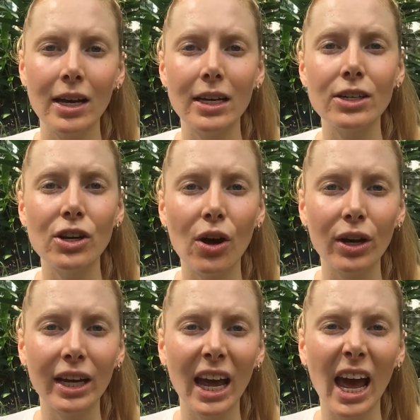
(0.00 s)

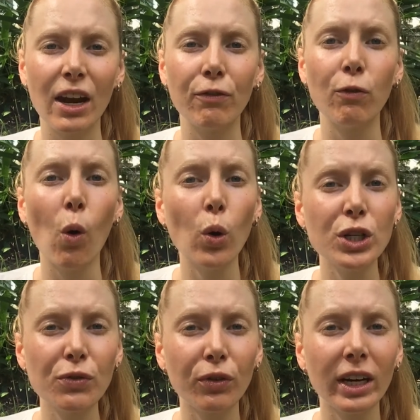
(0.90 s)
Interning at four
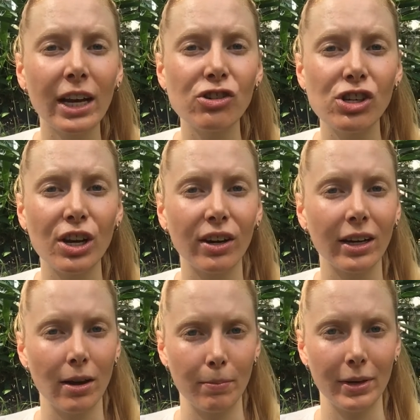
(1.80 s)
different engineering
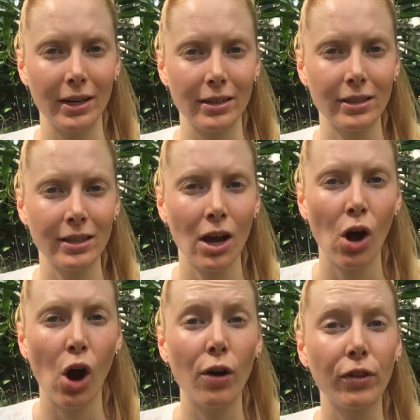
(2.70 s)
companies
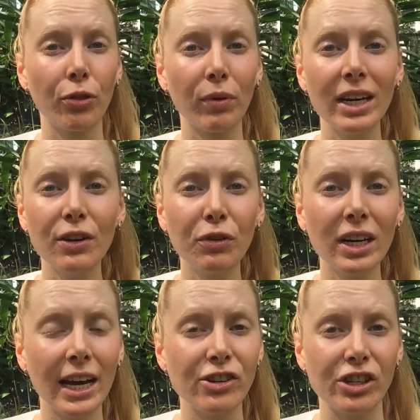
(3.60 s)
over three different
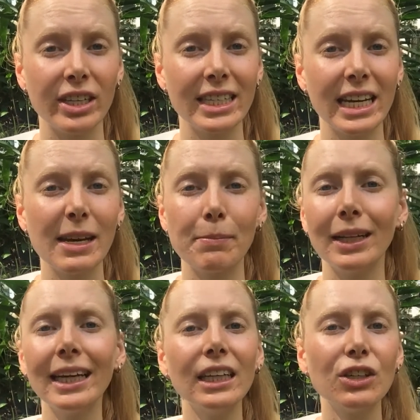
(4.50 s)
nations in
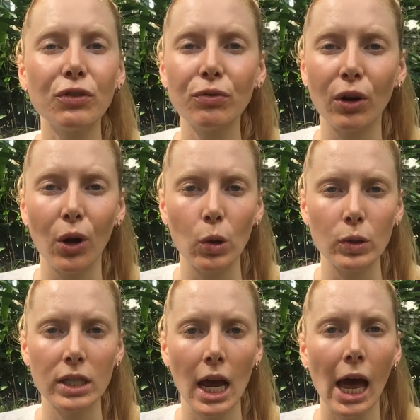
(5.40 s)
completely different
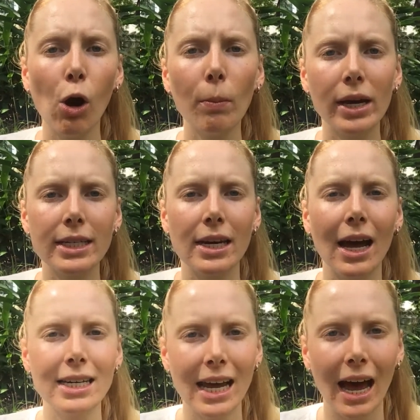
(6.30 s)
roles helped me to
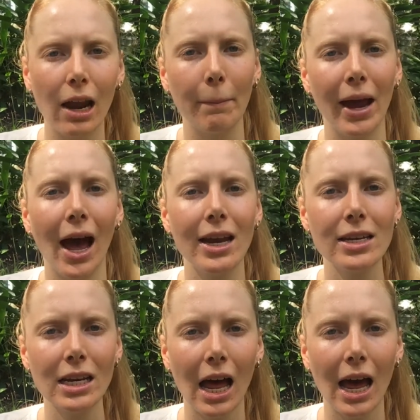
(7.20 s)
nut out my
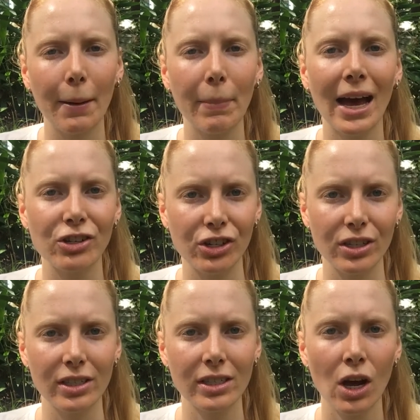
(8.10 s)
underlying passions